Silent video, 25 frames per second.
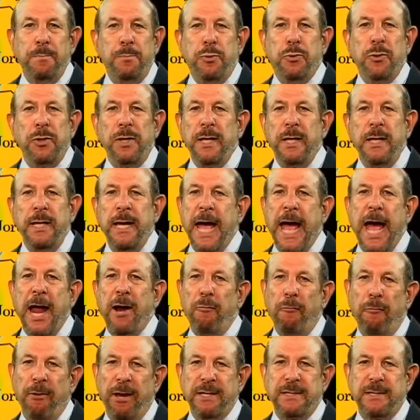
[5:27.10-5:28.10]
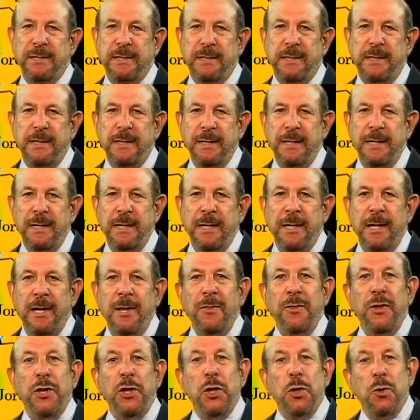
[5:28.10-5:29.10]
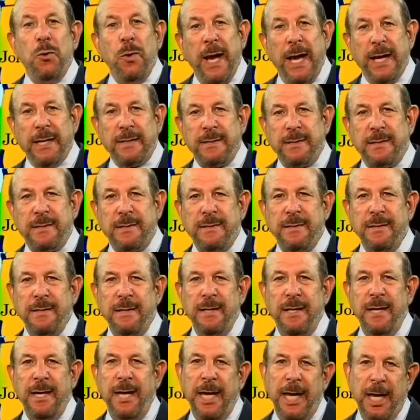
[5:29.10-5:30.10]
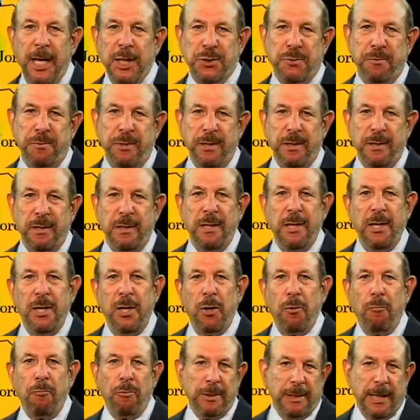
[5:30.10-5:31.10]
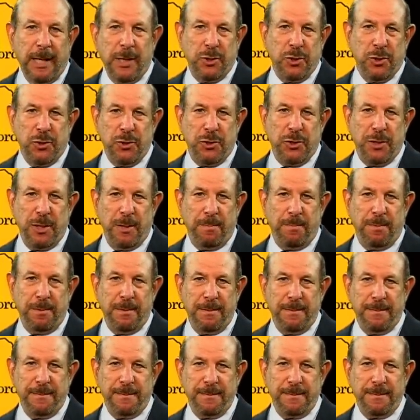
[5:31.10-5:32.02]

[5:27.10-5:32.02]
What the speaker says: putting at risk the U.S.-Israel relationship.